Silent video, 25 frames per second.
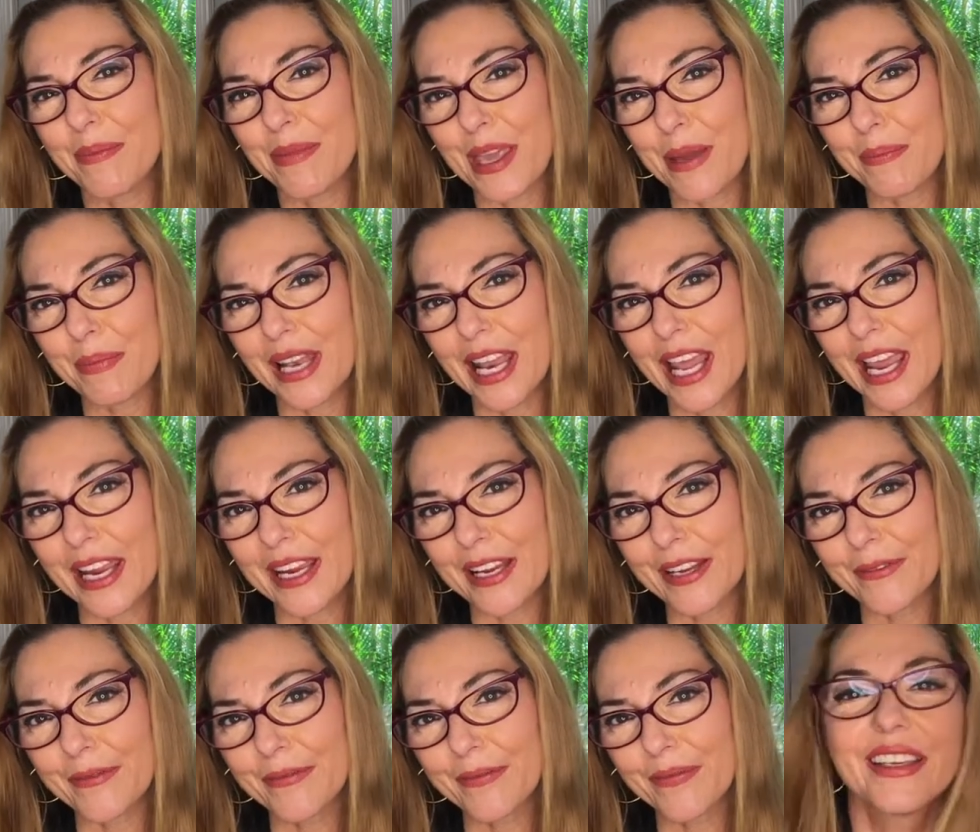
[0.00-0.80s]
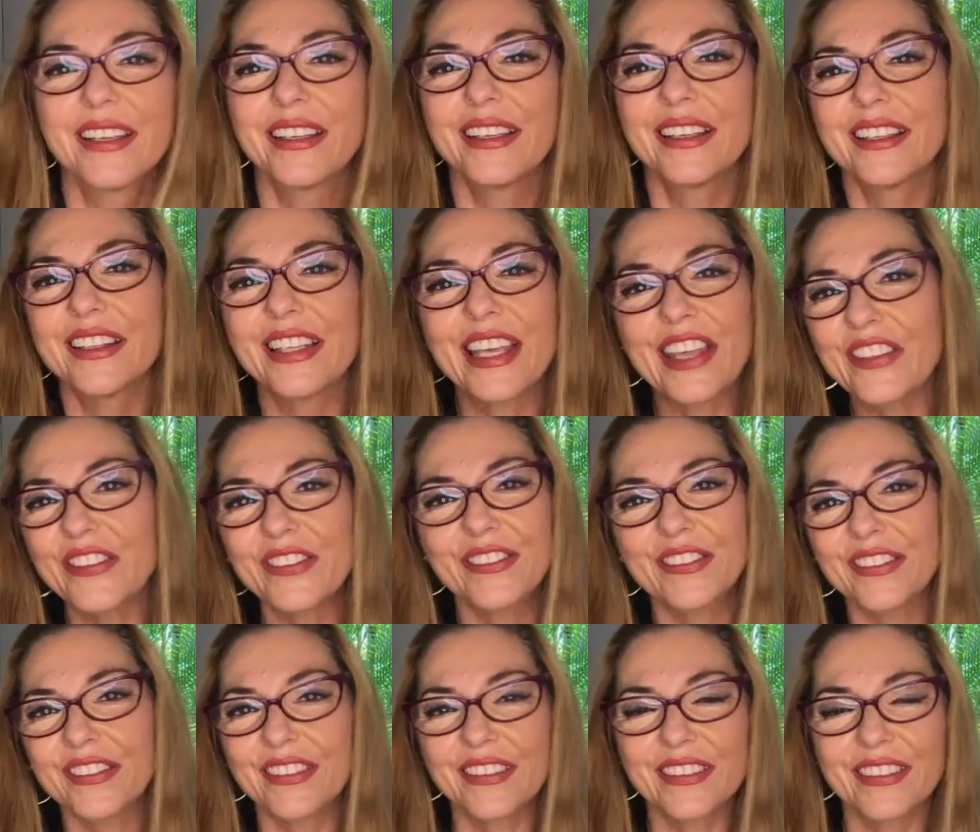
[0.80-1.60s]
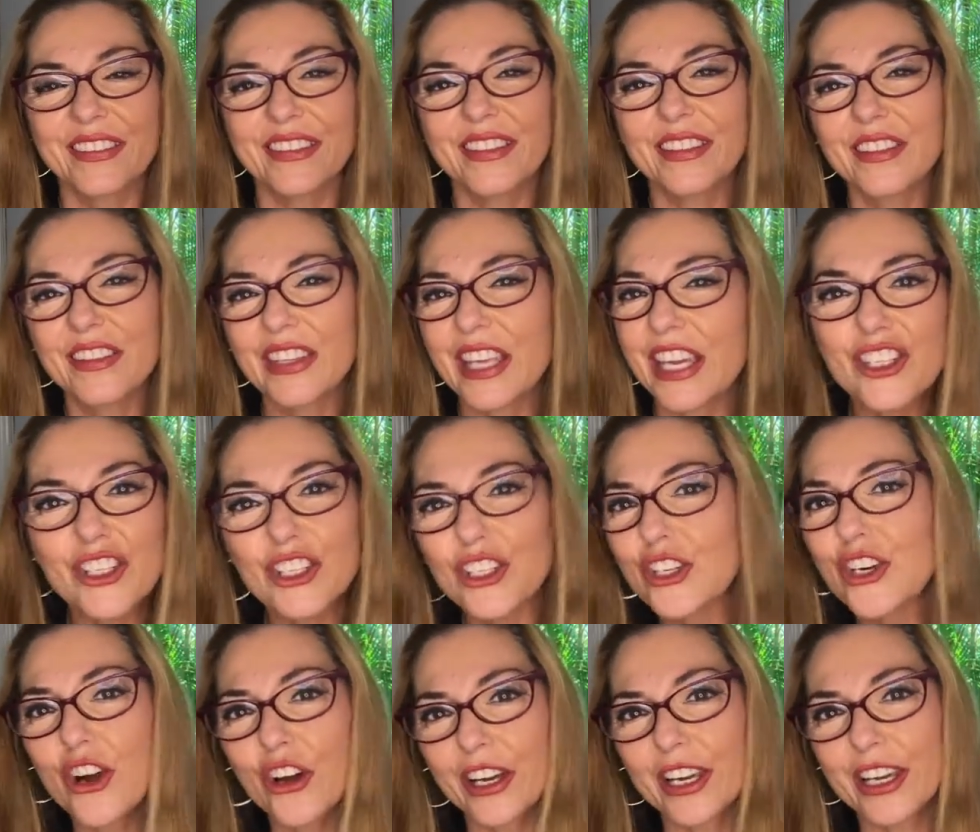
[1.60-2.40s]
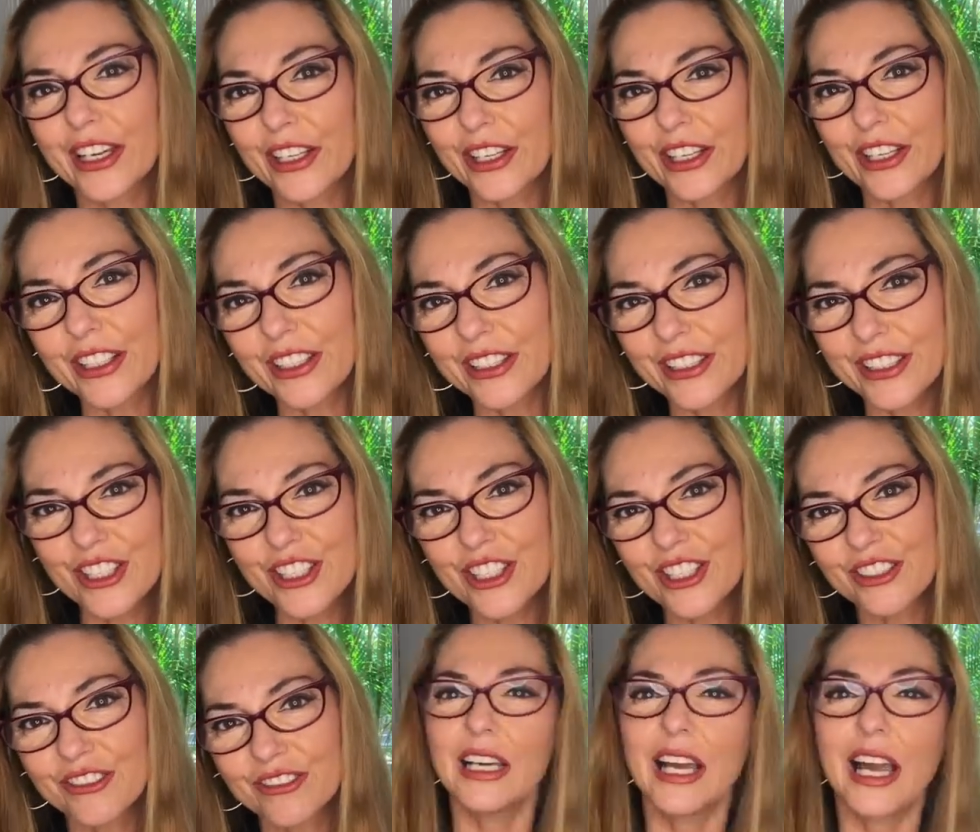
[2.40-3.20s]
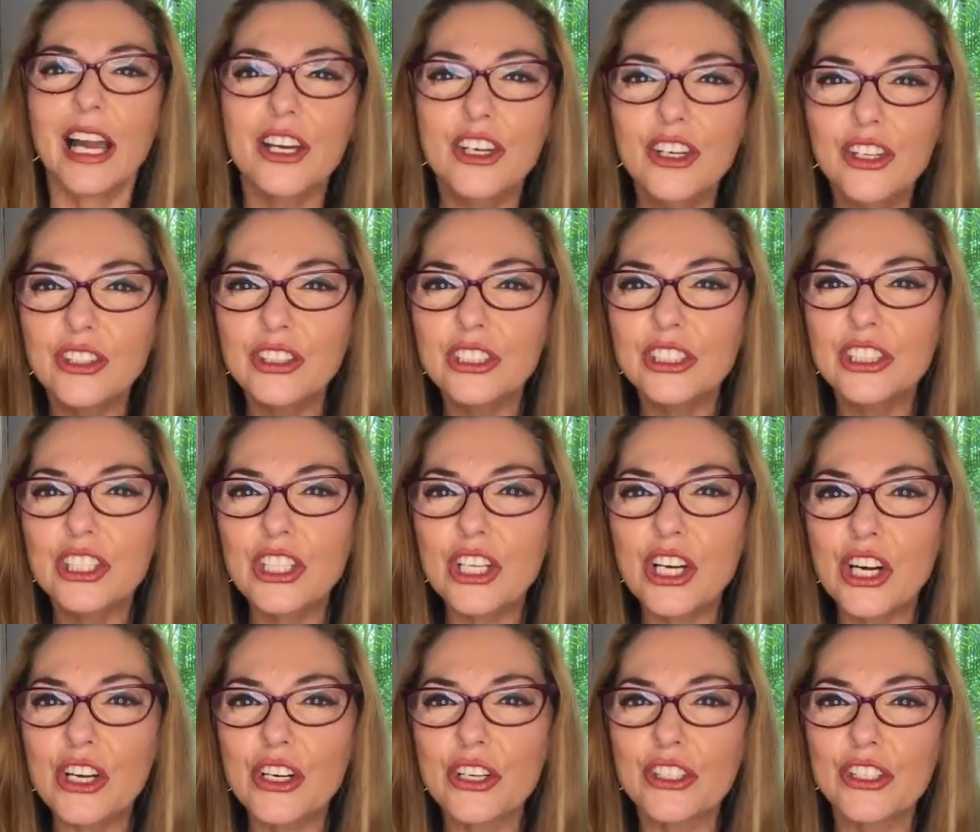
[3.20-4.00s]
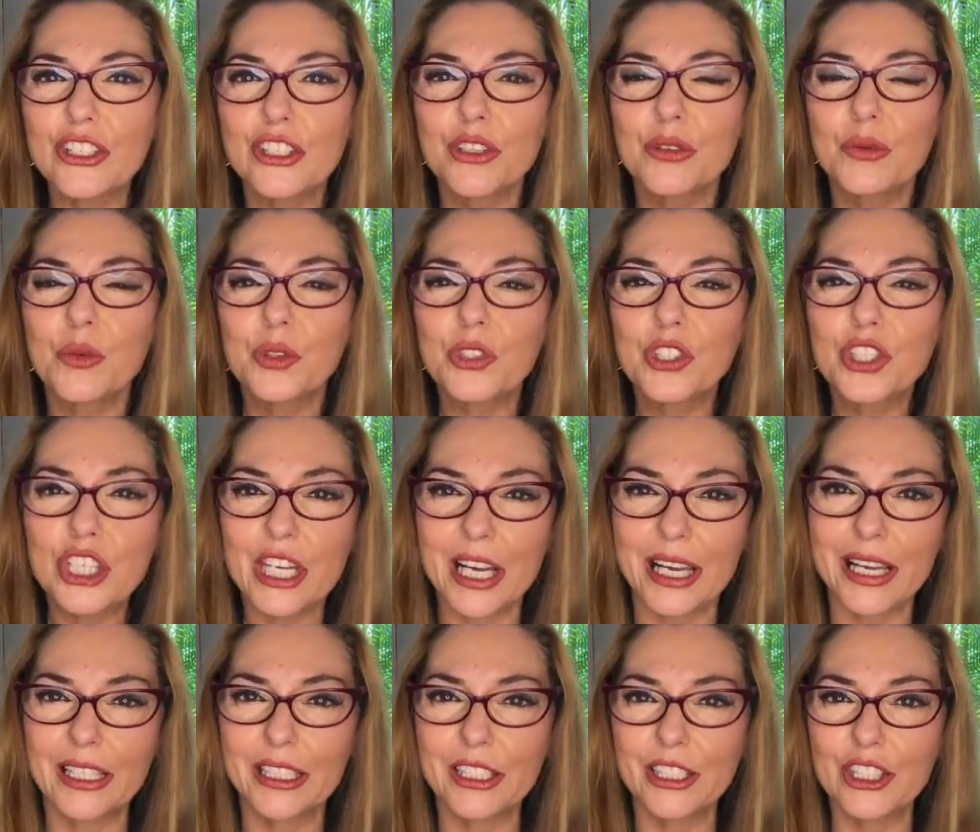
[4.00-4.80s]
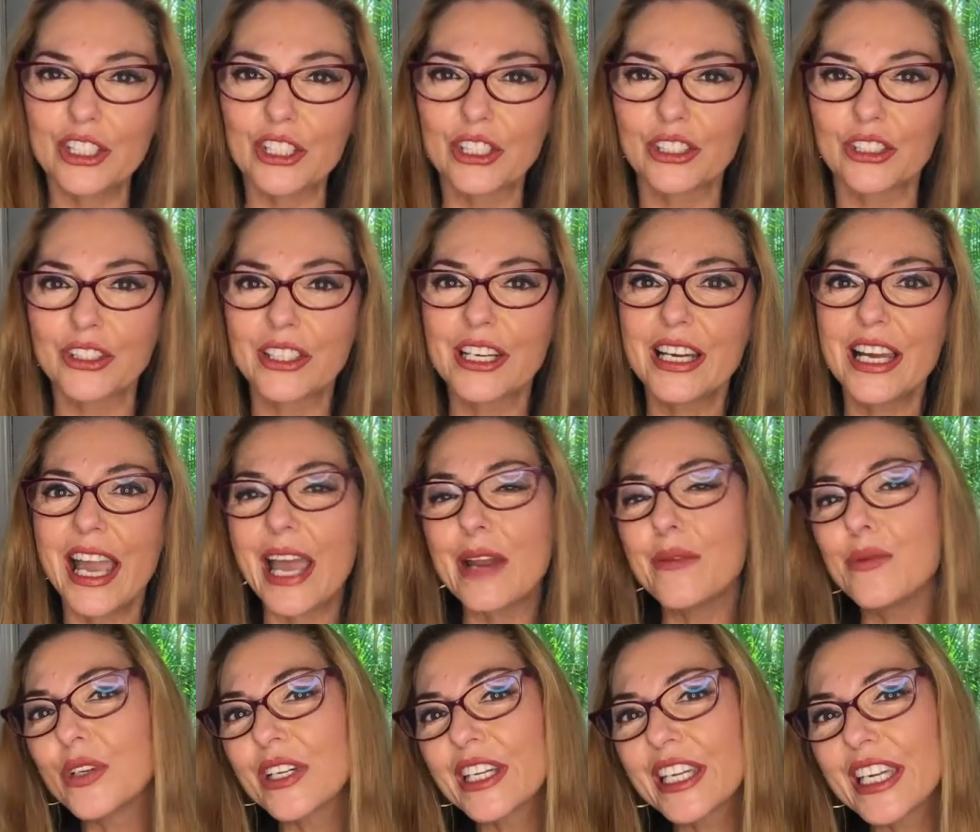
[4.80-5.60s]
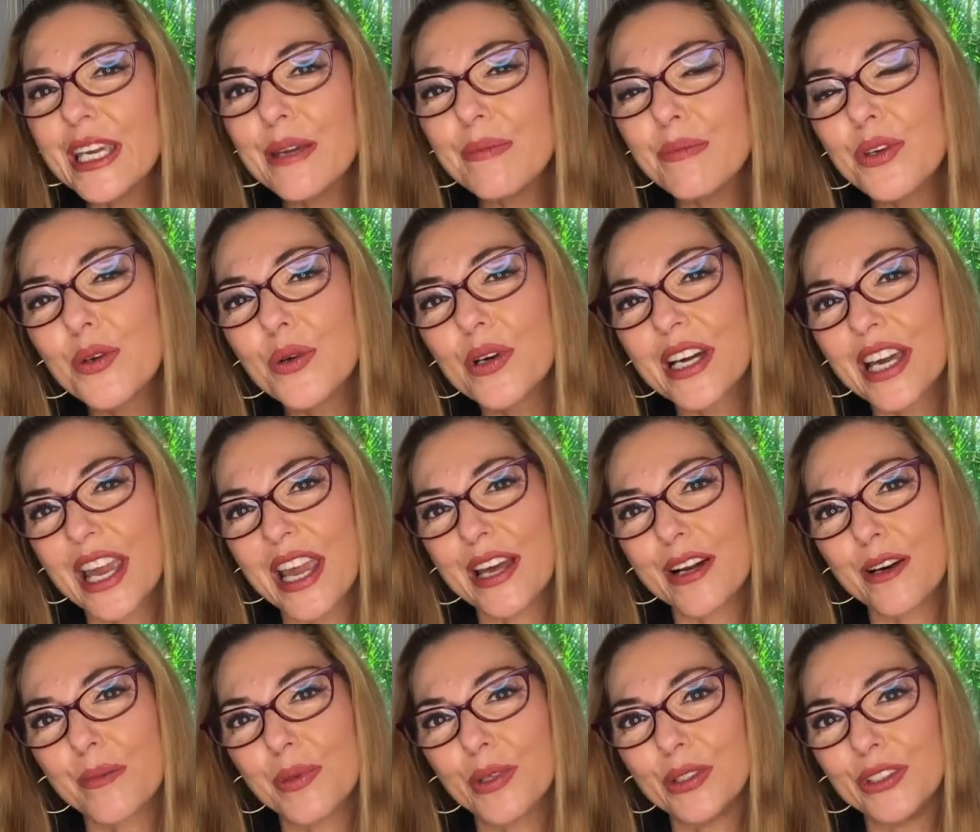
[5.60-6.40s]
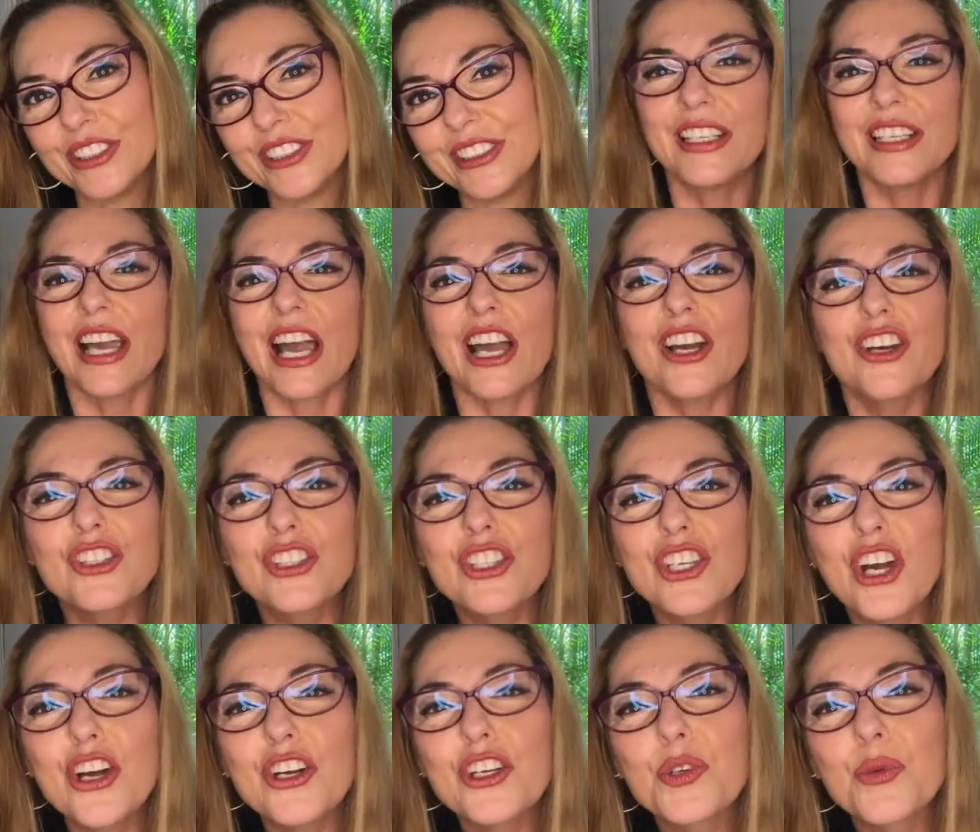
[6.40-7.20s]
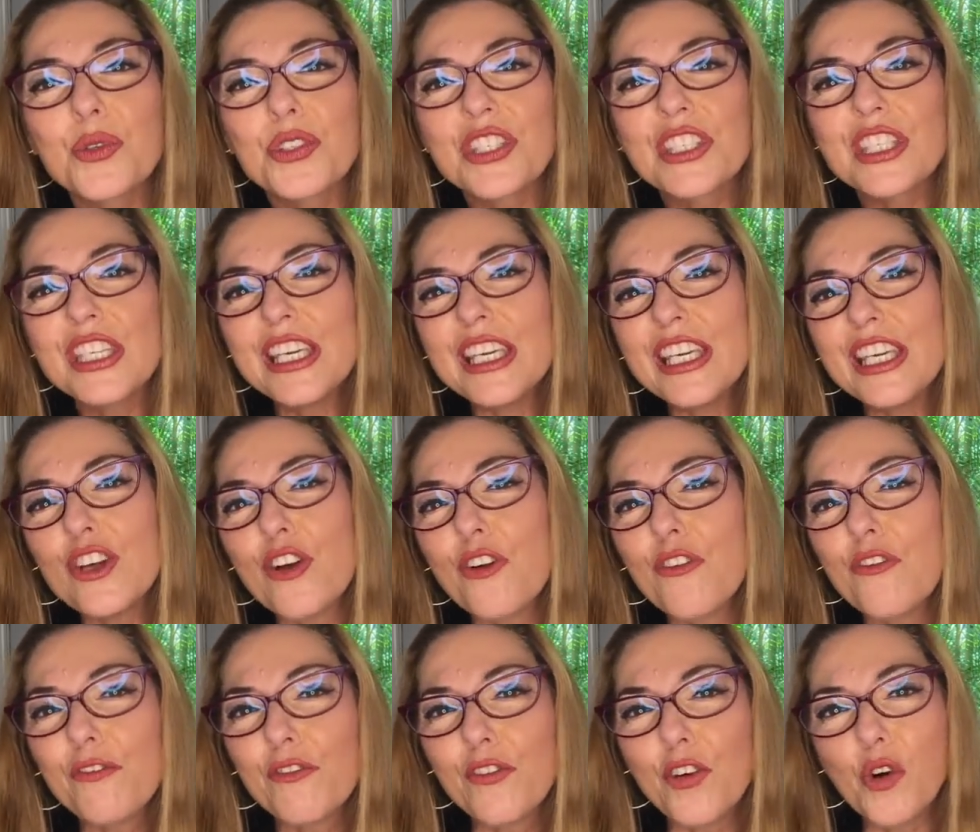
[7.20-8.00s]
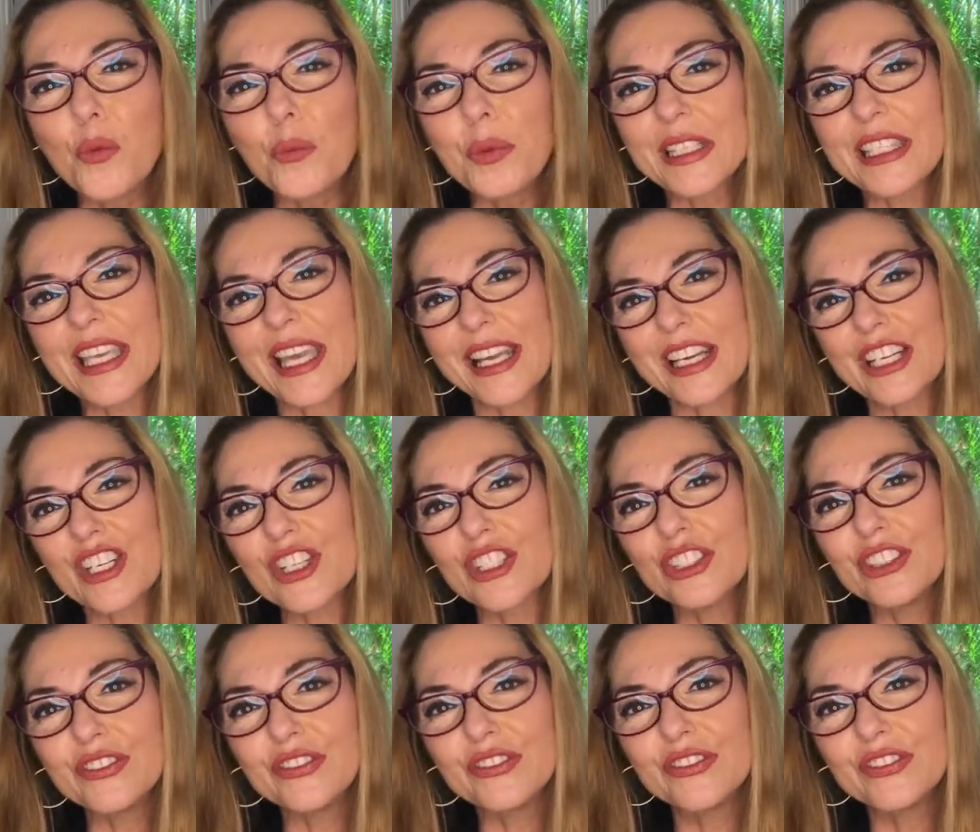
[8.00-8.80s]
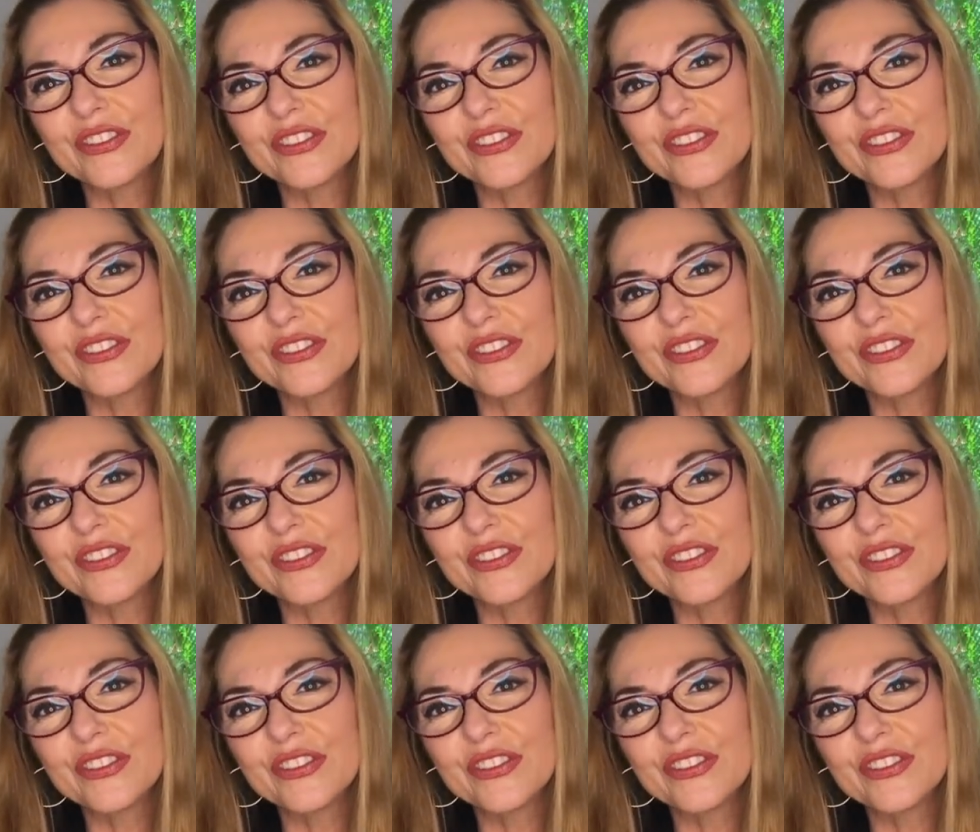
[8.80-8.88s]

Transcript: they're playing. Then they should not get a coach. A good coach will challenge you and will keep you accountable. A good coach will see your full potential